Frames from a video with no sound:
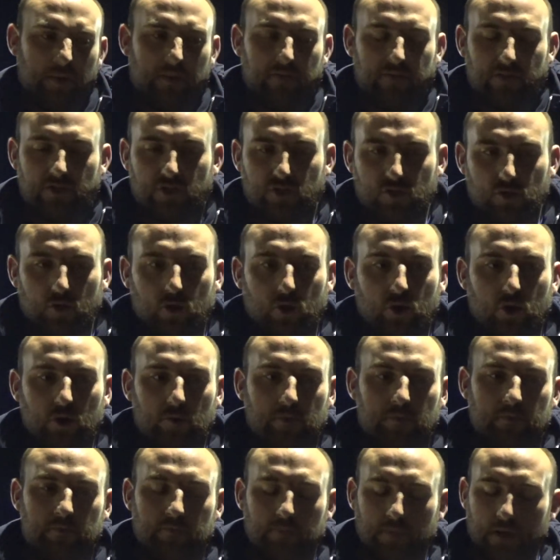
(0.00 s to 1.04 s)
bit of a
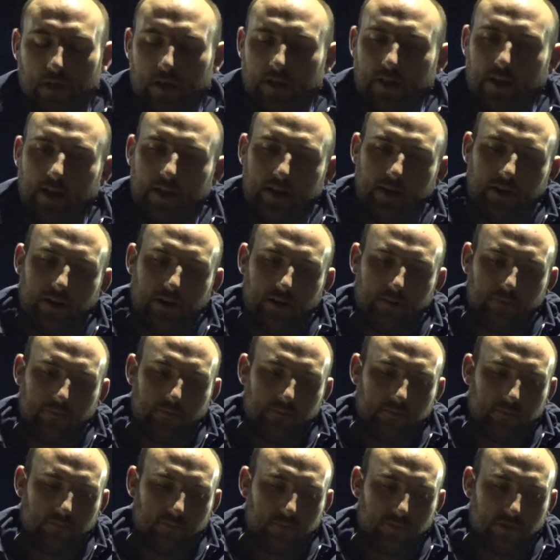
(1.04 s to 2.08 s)
storm, and then
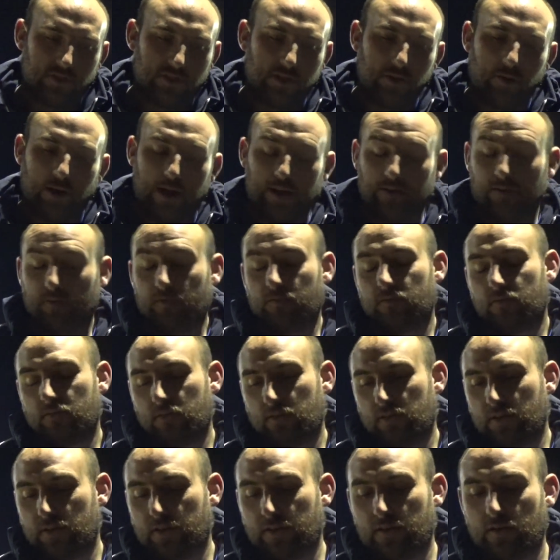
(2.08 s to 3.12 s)
still had
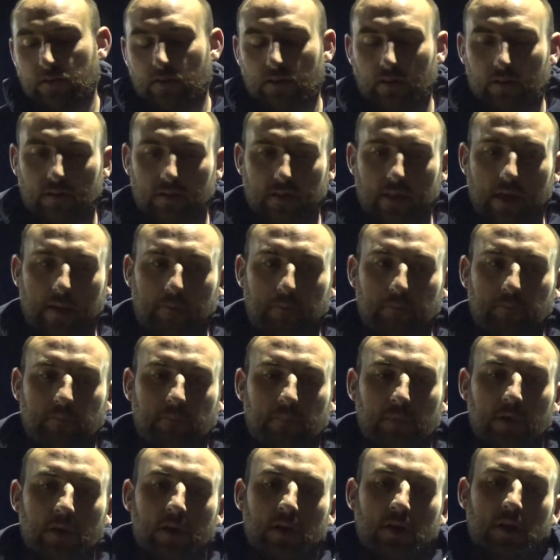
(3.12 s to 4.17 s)
them
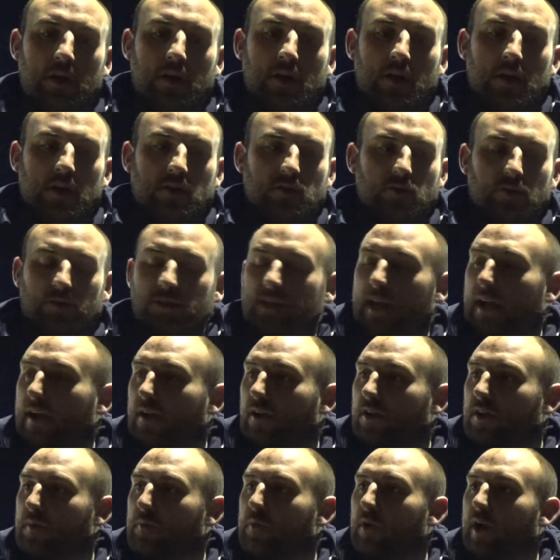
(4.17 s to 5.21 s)
to
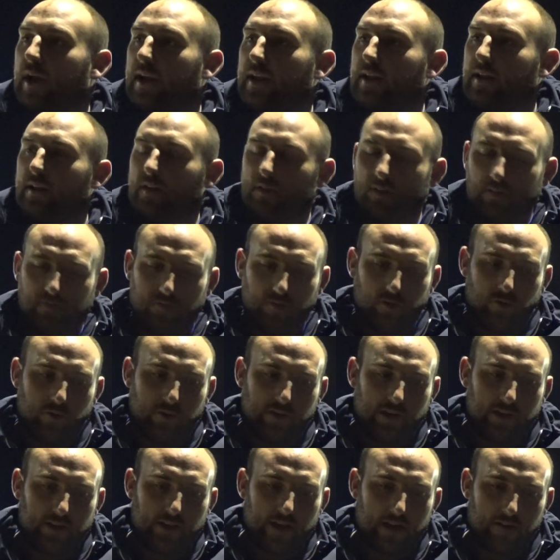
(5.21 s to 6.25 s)
attack on the break, and I thought we
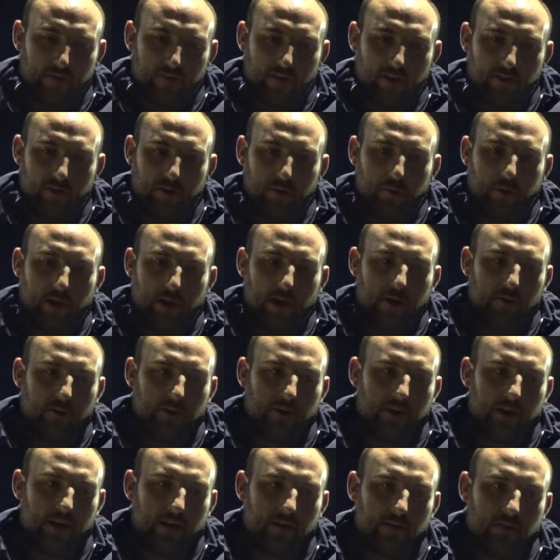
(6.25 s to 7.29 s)
did that very well,
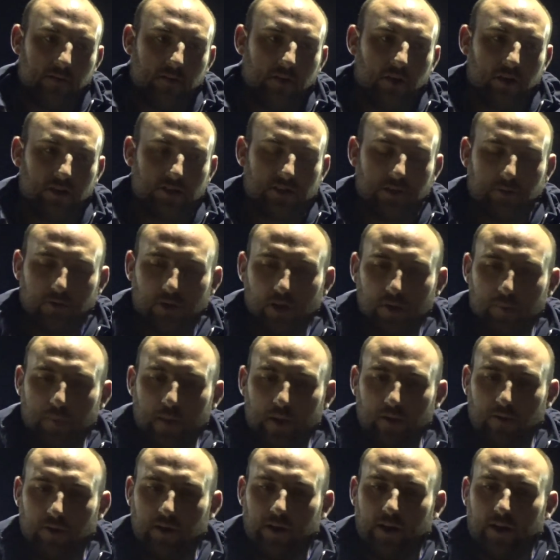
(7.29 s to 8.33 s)
and then like I said we got the
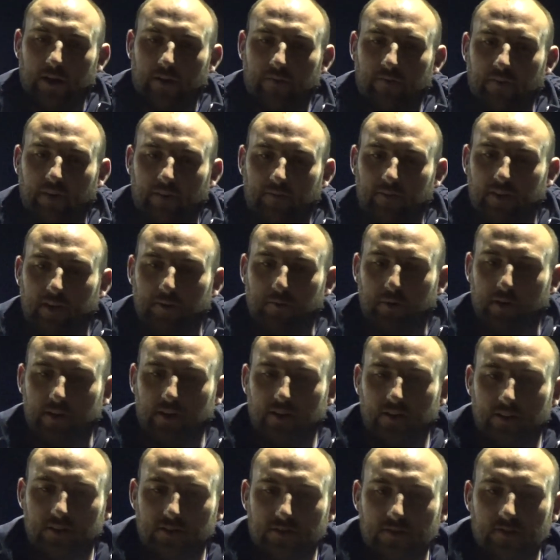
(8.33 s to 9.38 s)
penalty and thankfully it went
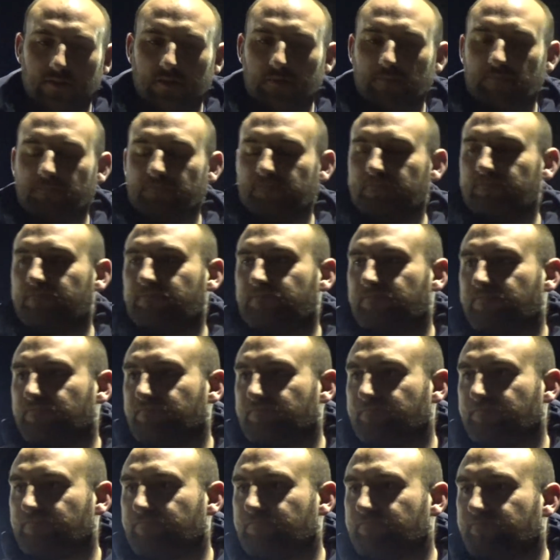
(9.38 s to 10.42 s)
in this time.
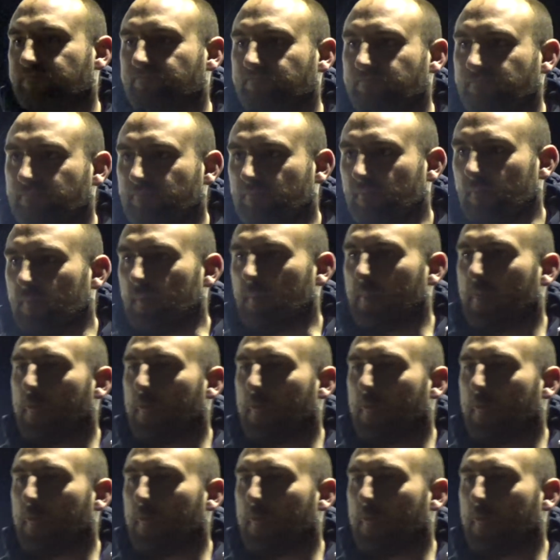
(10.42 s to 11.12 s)
Yeah, and a